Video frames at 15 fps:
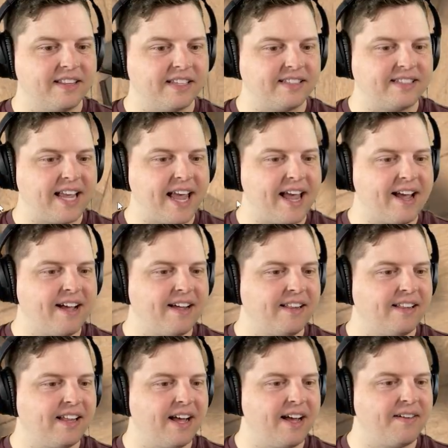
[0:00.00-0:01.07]
The
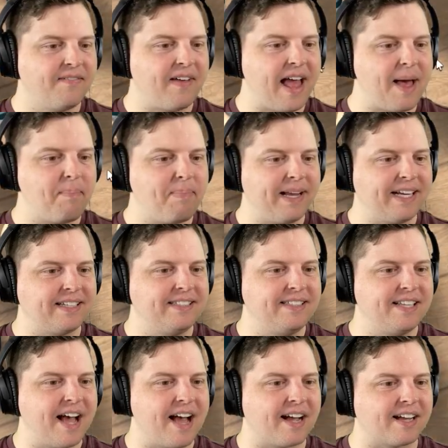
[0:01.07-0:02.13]
Tale of Epic
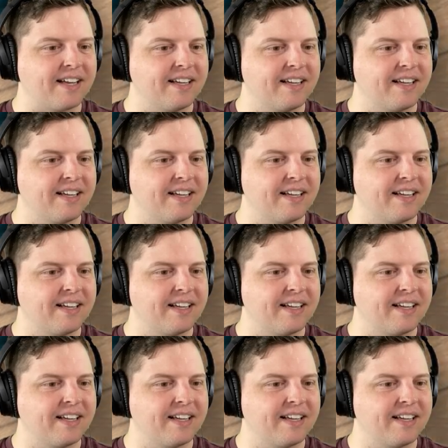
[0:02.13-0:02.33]
Duck.